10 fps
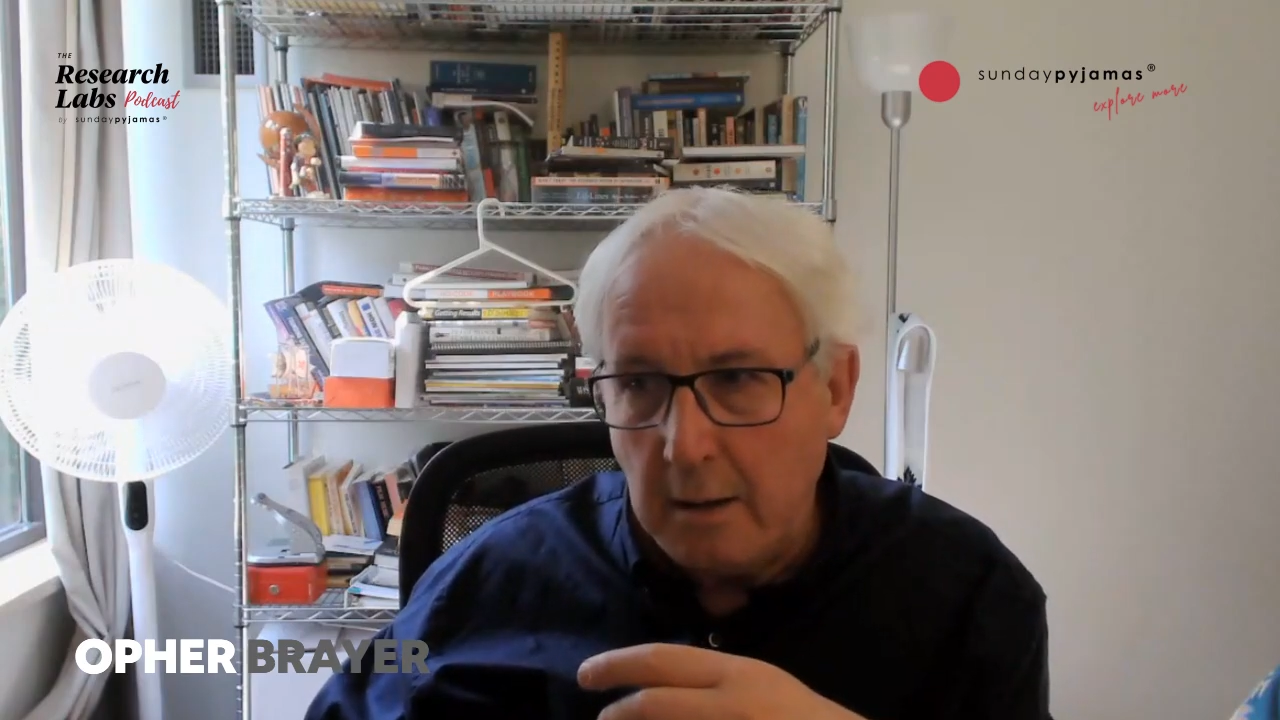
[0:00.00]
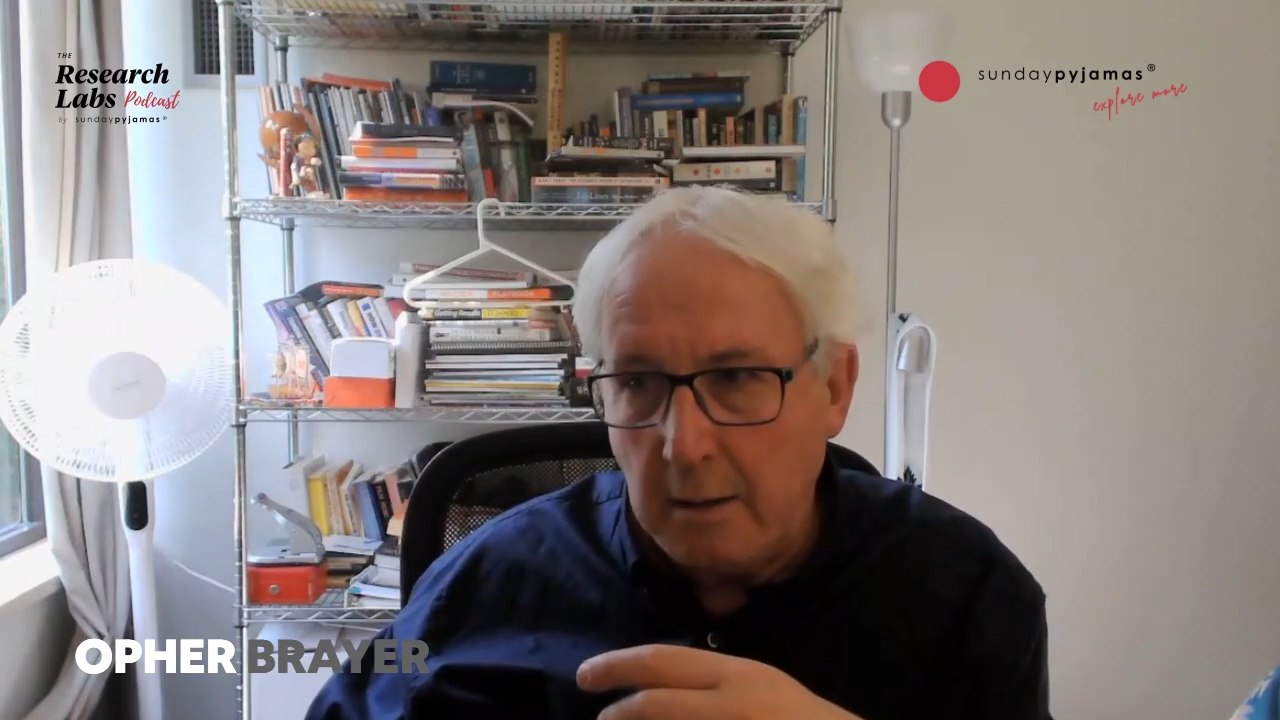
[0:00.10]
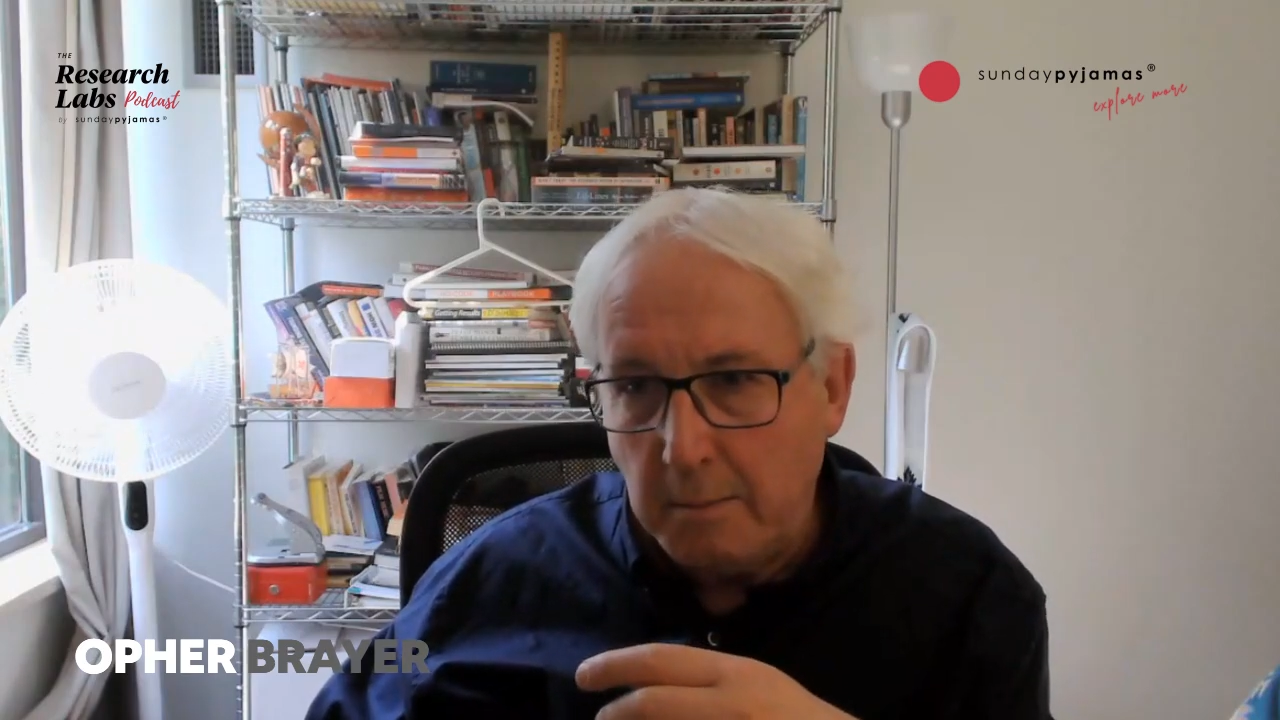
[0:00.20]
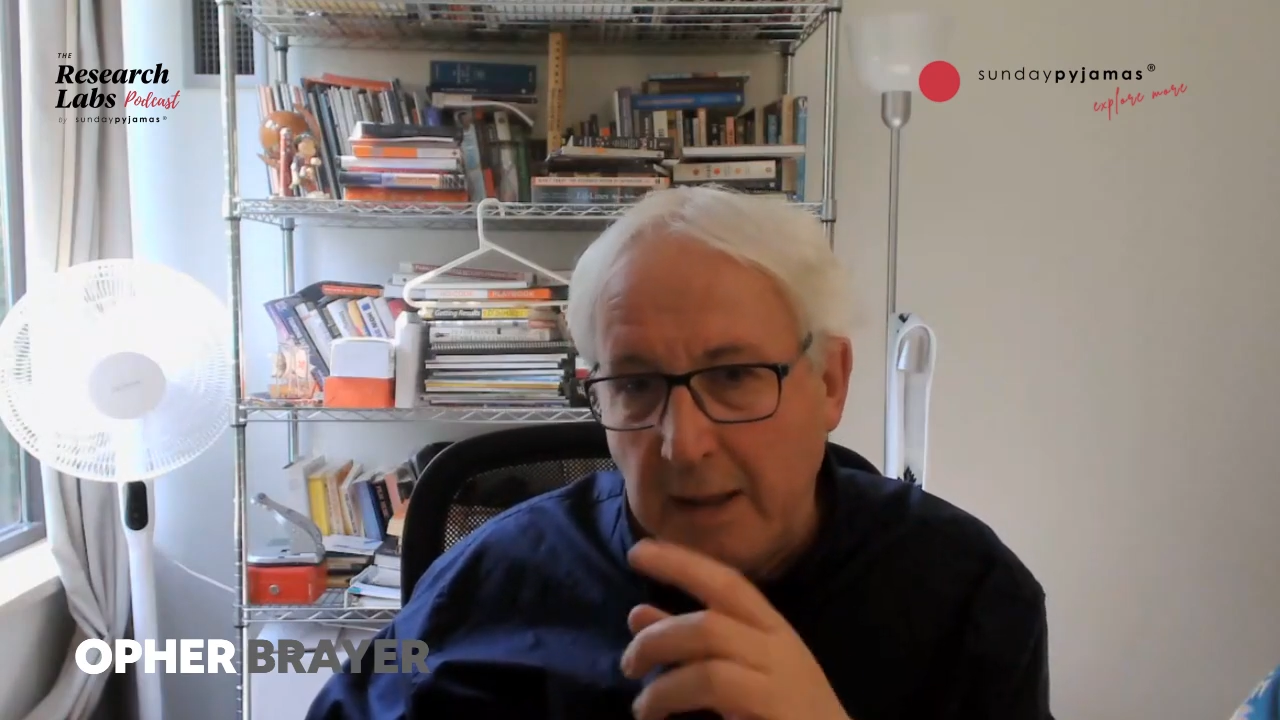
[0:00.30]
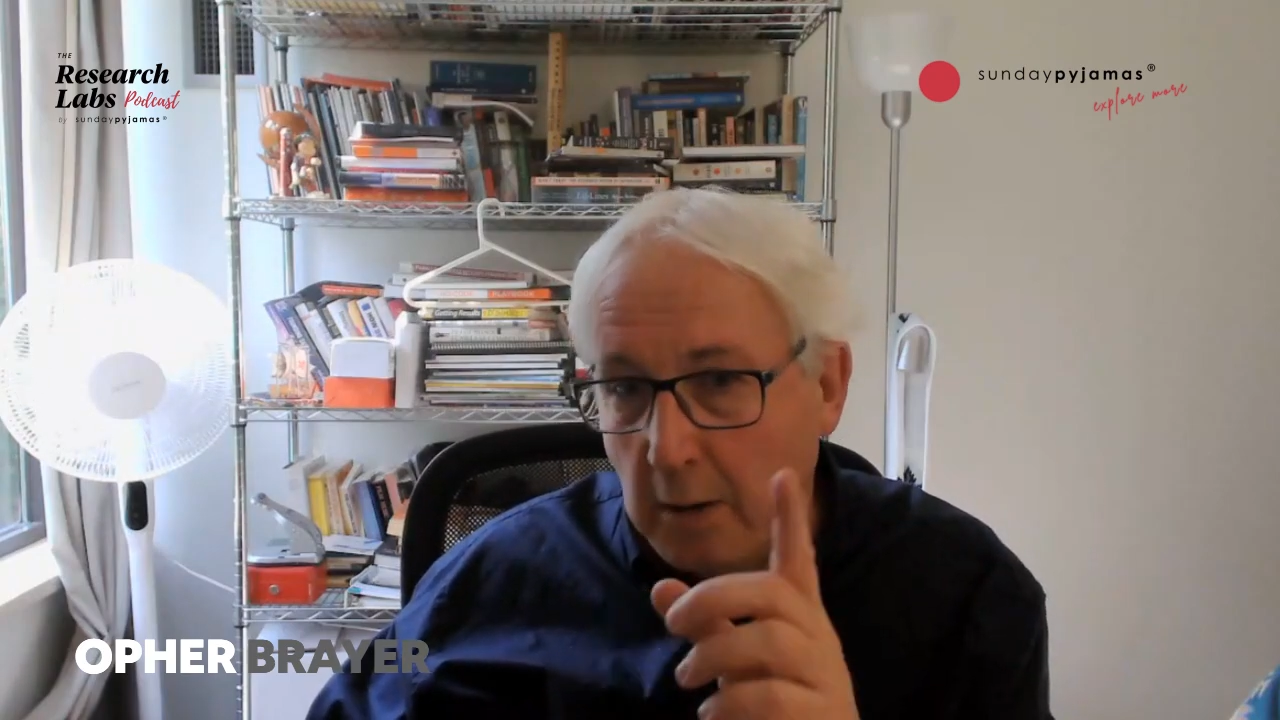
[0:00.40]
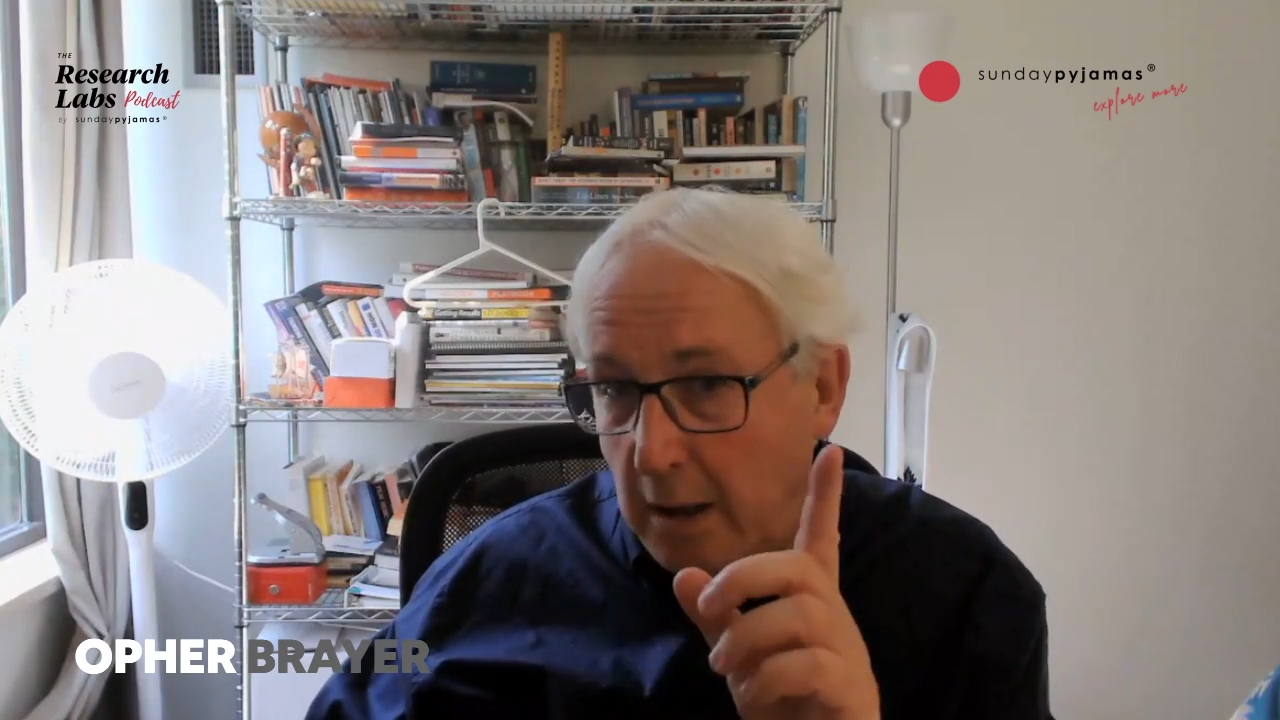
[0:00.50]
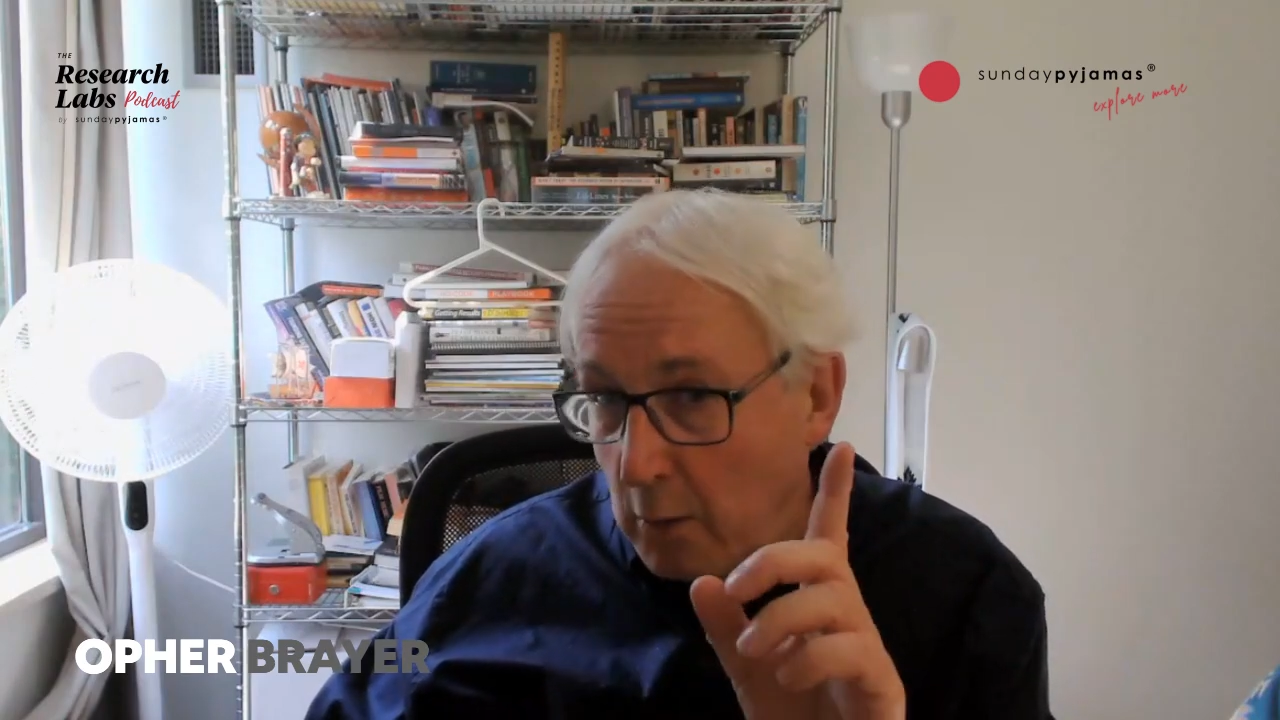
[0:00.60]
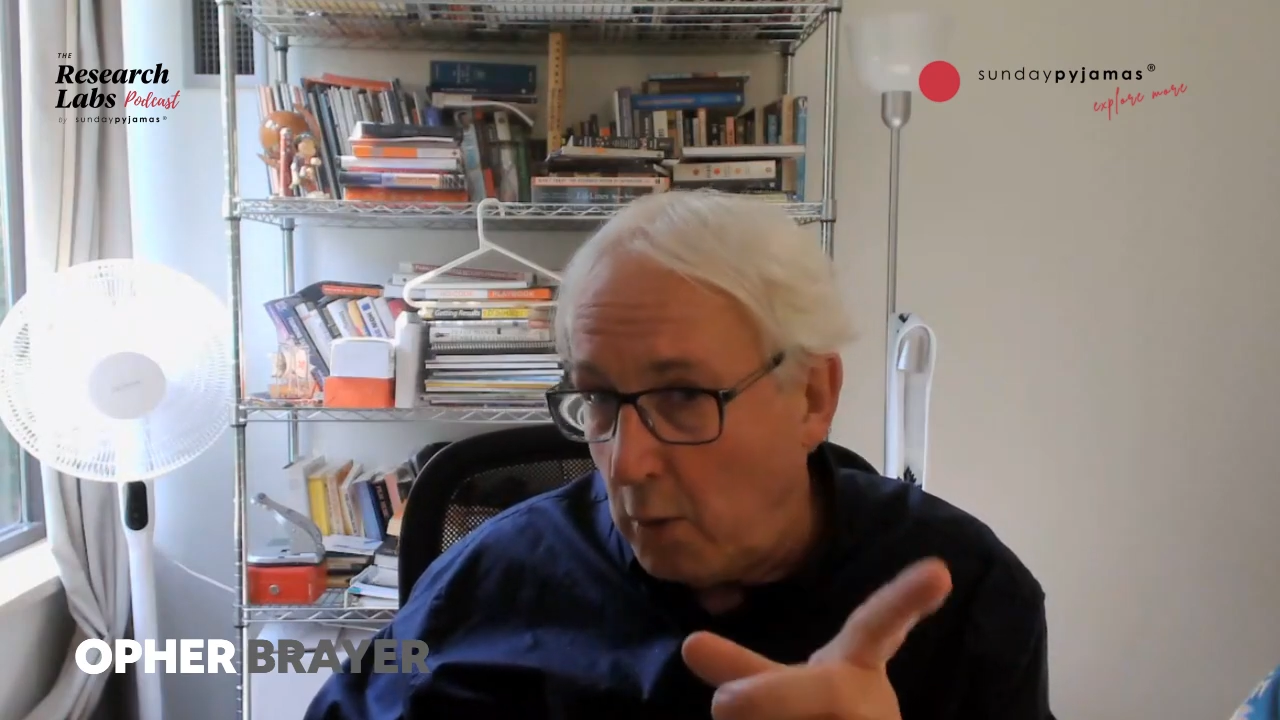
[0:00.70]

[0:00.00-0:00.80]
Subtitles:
But the